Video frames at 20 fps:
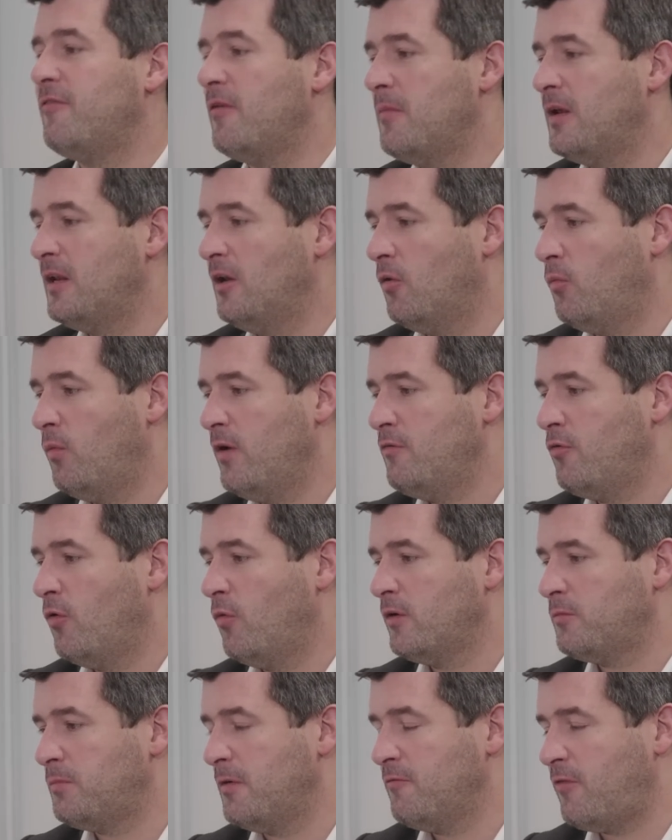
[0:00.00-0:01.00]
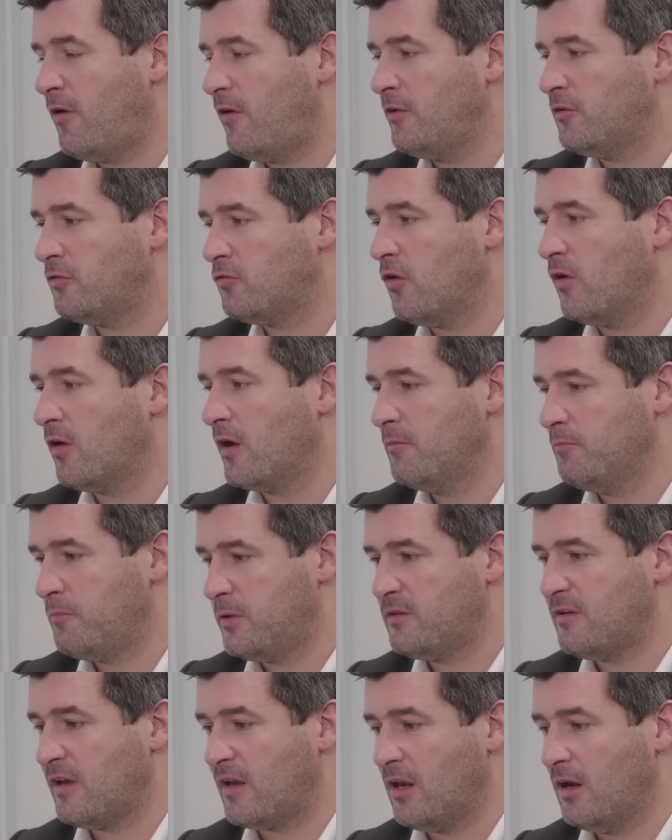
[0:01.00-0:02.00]
I mean, look, we've always been very strong in
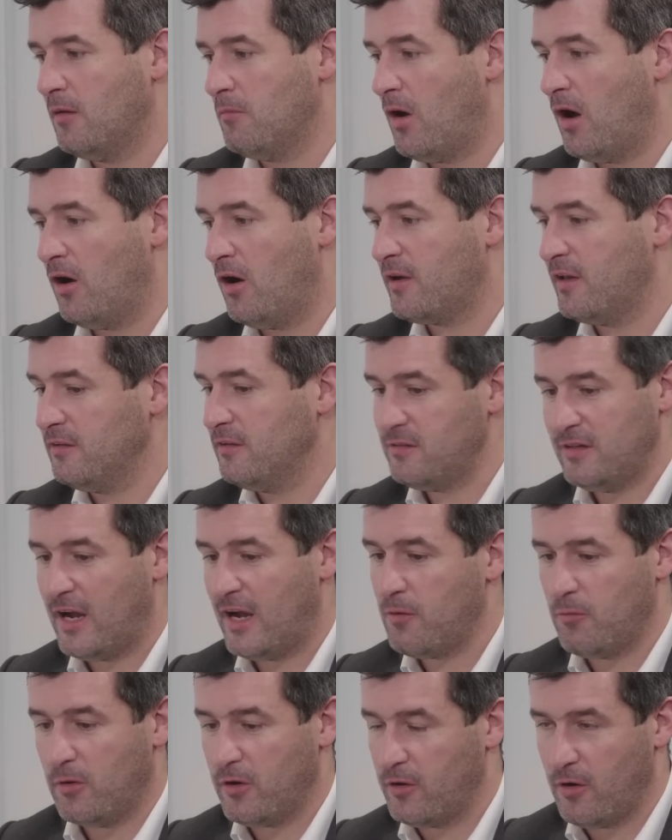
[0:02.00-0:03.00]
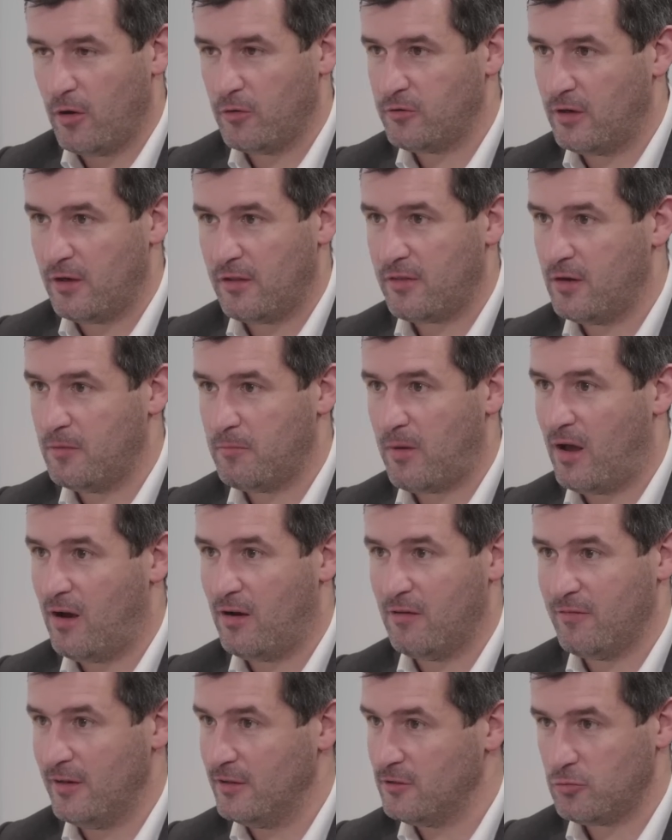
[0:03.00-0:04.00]
particular markets, and anyone who knows anything about
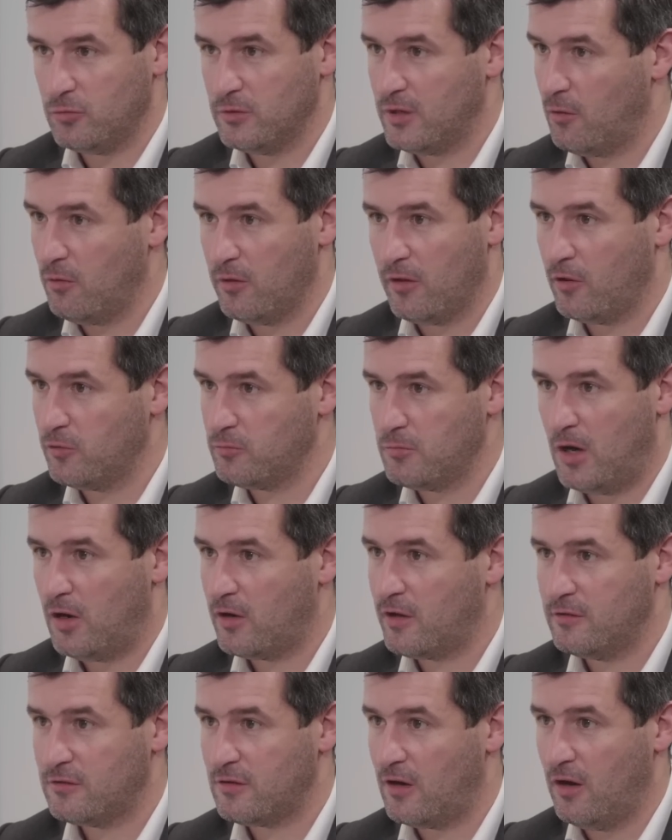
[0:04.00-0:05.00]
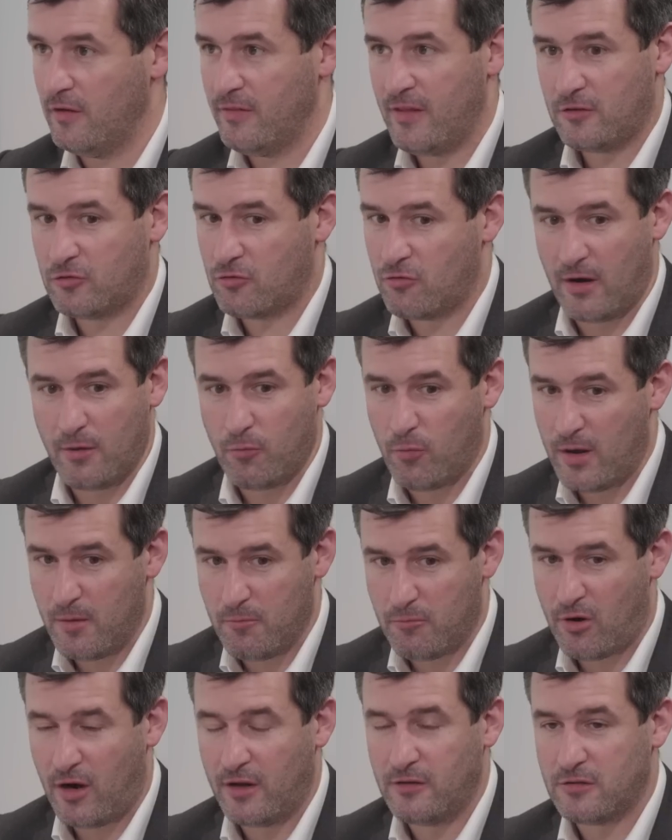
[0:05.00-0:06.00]
our events will know what those markets are, and that's great. We
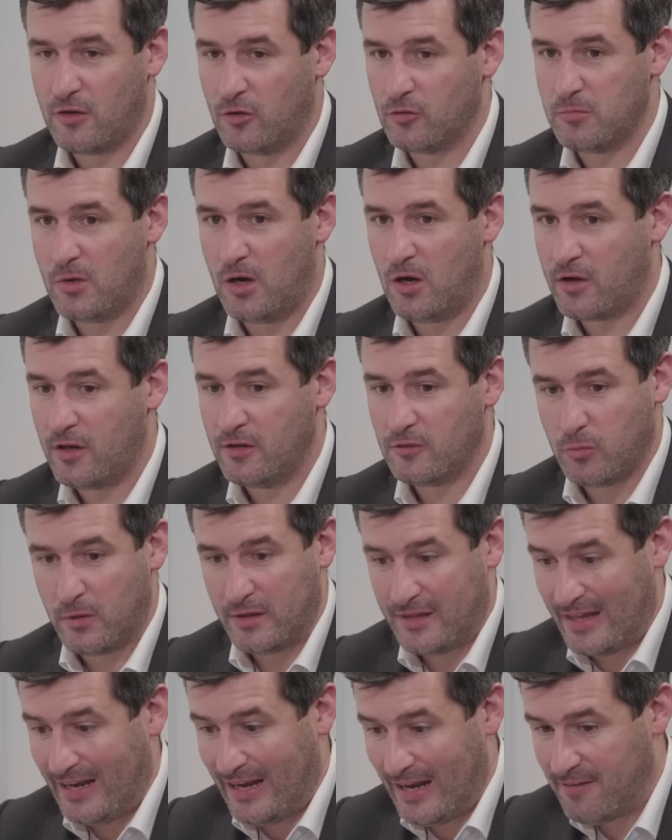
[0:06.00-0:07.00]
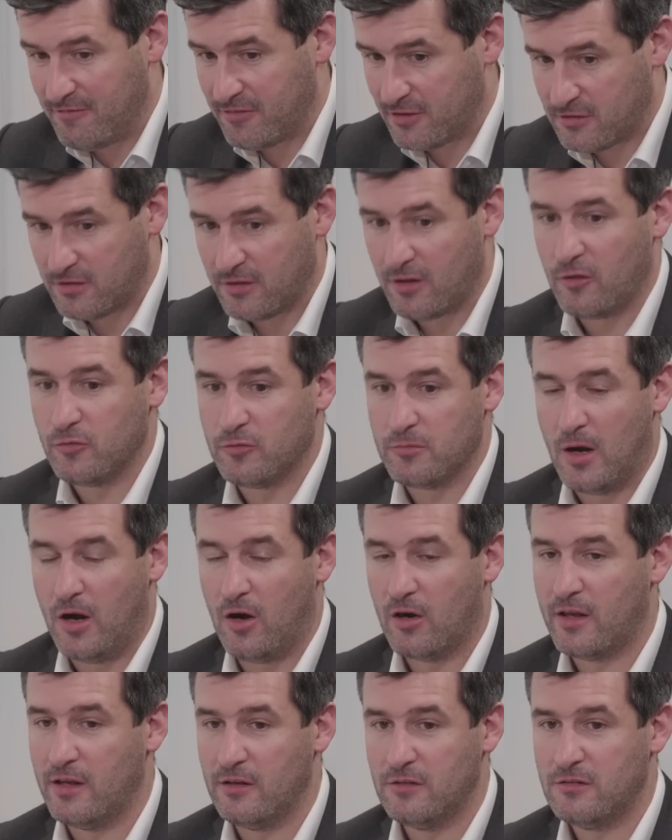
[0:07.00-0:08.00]
embrace those markets, we deliver to those
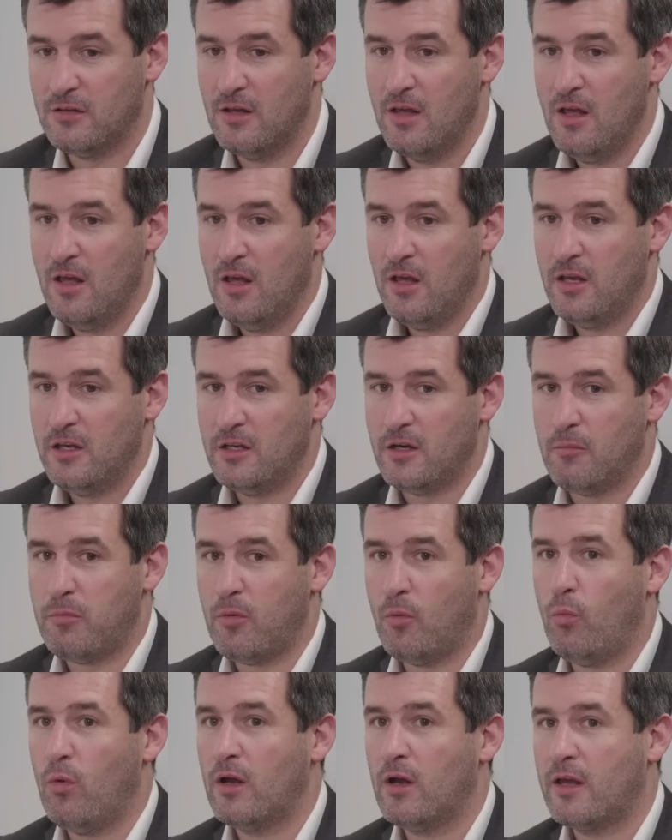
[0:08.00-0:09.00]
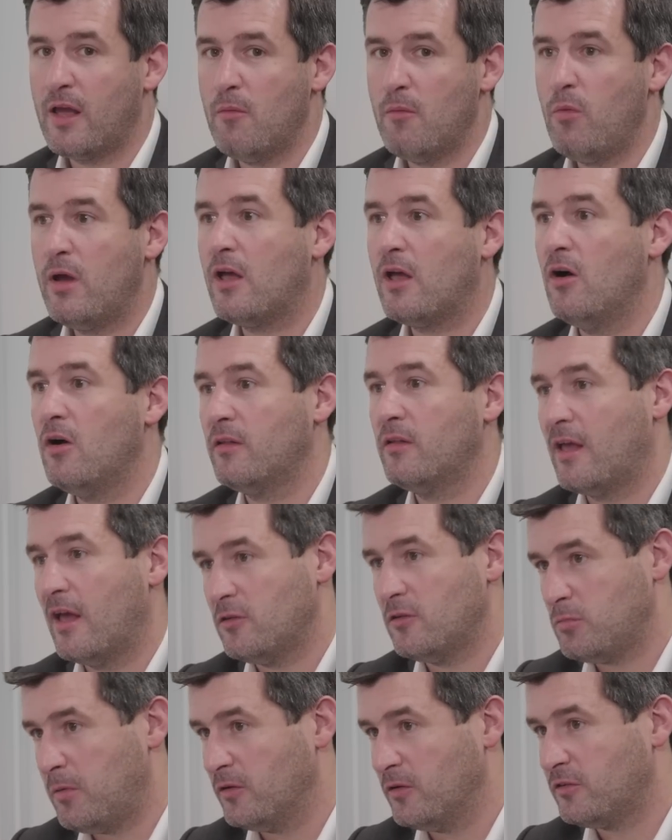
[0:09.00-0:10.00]
markets, you know, but can we go and
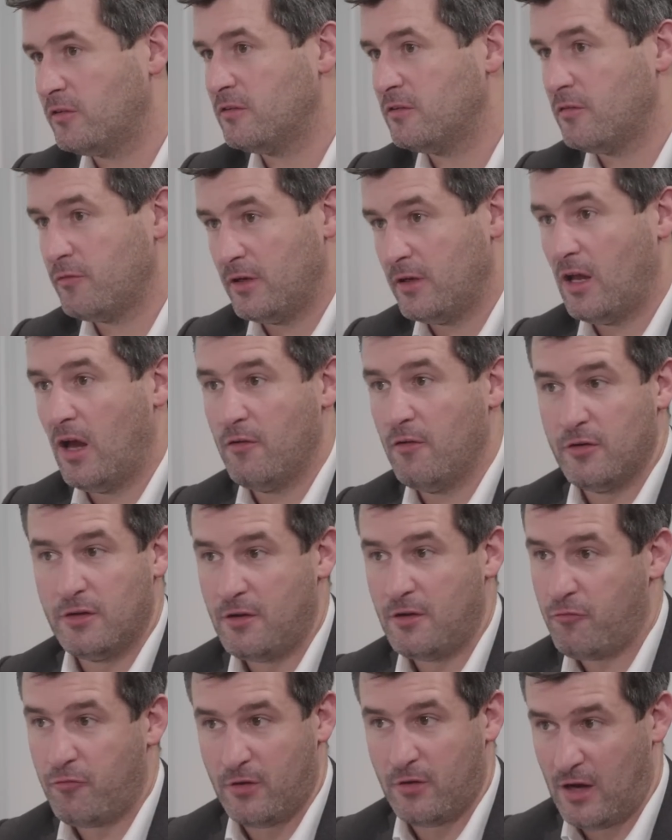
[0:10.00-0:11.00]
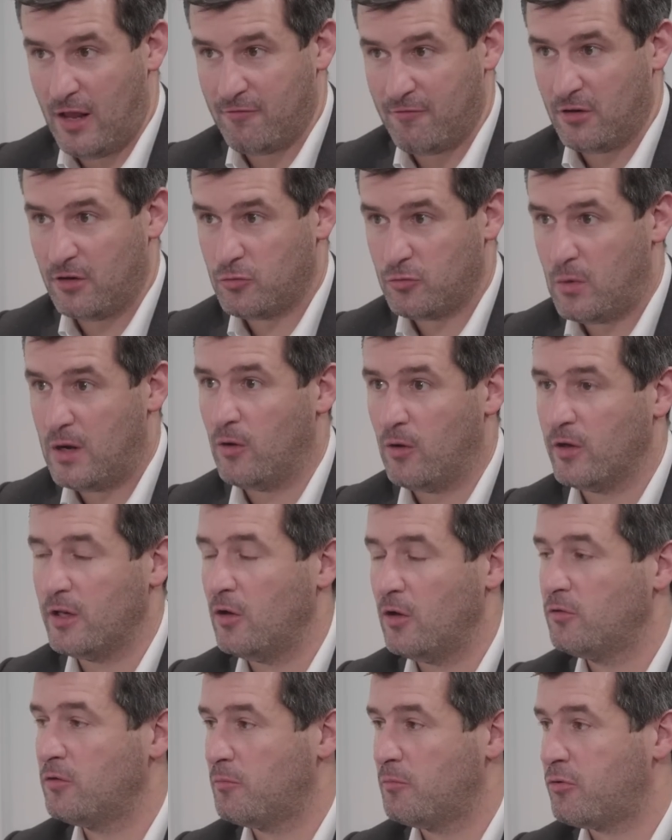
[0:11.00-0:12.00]
get sponsors of a different level as well, you
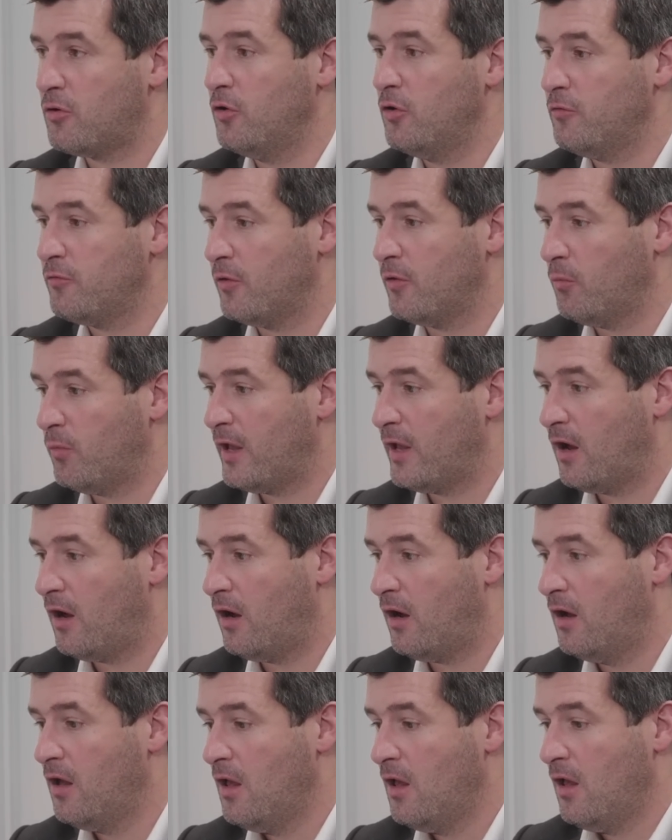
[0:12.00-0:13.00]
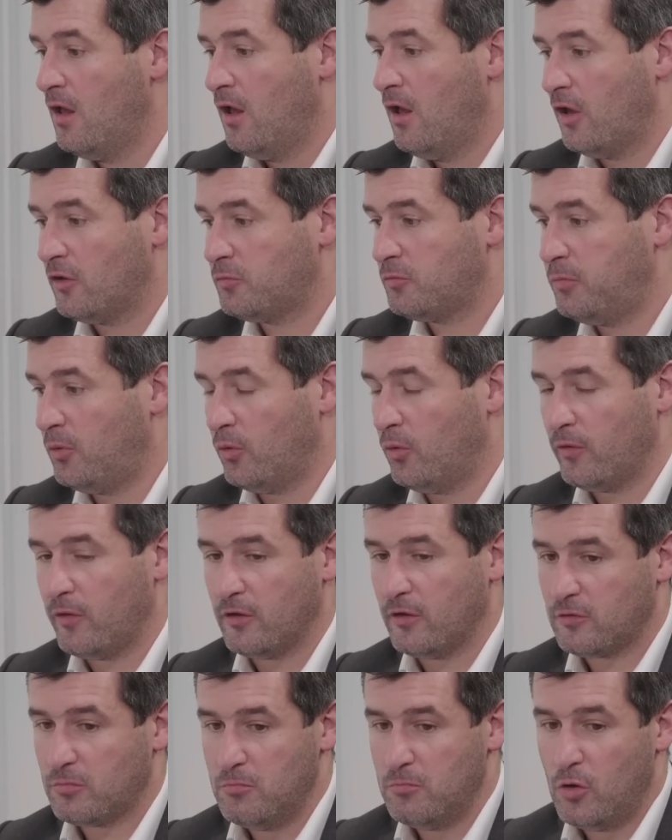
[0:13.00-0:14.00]
know, to prove that we are a sport
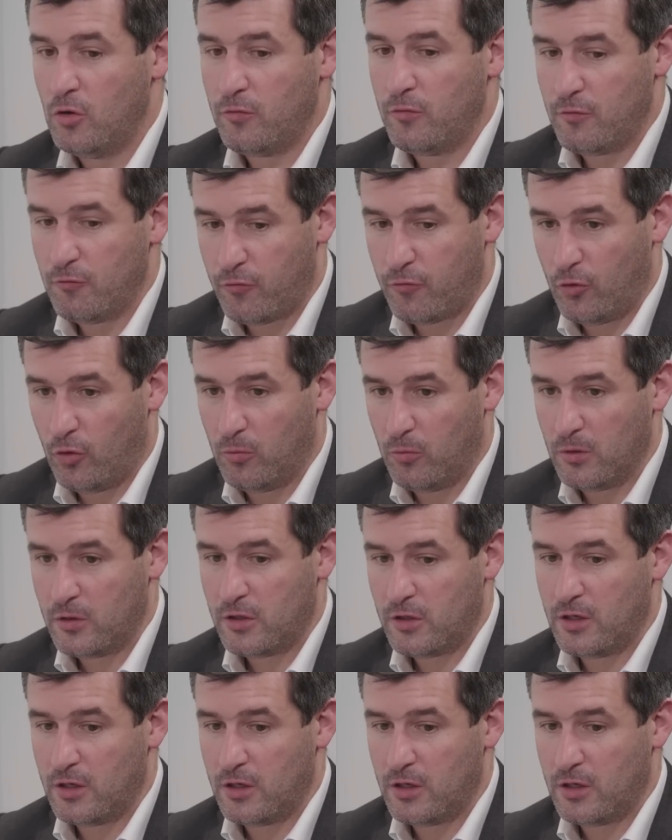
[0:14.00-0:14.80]
that's moving forward?